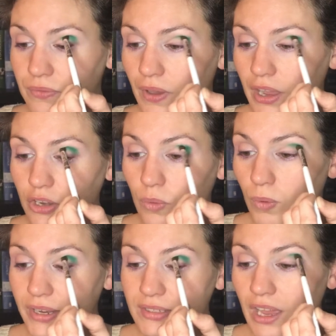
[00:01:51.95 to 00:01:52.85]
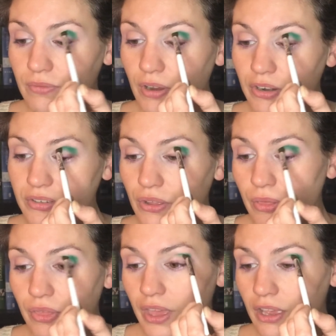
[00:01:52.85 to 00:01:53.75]
I know white sapphire is a
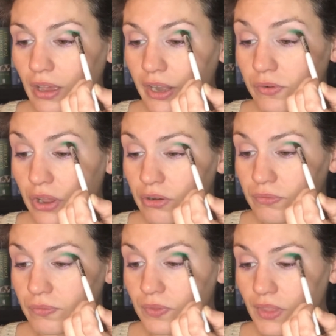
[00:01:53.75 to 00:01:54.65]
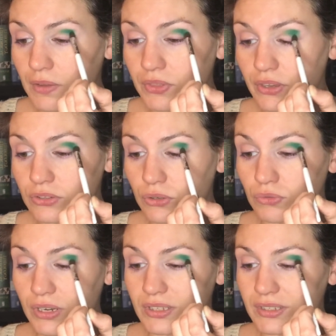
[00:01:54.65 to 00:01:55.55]
thing. I don't know if there's a
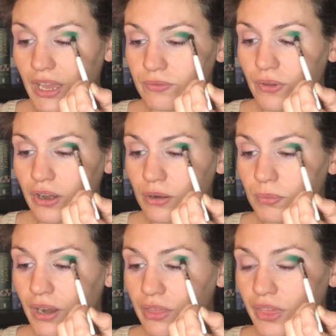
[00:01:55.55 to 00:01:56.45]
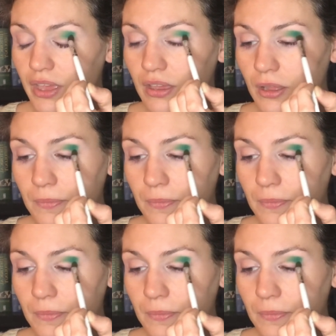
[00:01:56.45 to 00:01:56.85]
green sapphire, but I think